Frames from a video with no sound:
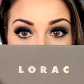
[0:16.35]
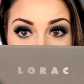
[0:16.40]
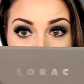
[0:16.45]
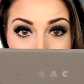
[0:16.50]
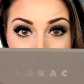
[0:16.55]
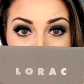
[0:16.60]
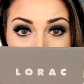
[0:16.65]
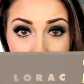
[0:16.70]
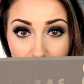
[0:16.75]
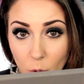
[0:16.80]
I'm
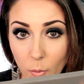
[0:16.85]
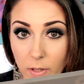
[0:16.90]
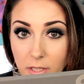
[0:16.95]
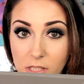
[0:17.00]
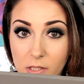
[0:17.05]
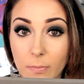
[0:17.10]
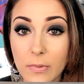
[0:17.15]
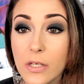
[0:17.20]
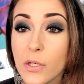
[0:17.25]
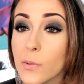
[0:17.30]
actually going
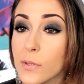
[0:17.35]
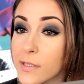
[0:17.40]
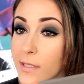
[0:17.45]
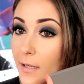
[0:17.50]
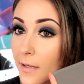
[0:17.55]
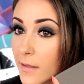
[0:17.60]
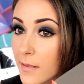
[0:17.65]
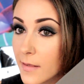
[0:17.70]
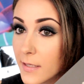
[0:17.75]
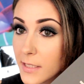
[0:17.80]
to be
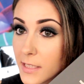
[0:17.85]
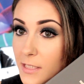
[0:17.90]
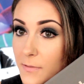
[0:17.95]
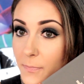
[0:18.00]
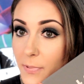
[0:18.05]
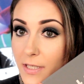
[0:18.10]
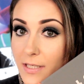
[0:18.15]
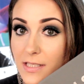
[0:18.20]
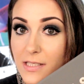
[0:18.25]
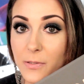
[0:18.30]
using this
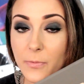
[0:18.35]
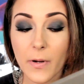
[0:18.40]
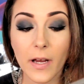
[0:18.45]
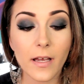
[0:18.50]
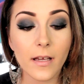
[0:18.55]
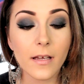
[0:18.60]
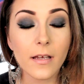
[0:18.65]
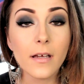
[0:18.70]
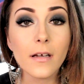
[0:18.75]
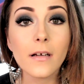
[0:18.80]
beast right
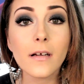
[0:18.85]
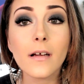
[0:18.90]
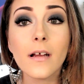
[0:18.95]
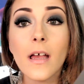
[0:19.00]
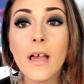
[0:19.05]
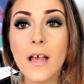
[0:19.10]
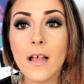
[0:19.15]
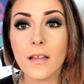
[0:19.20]
here.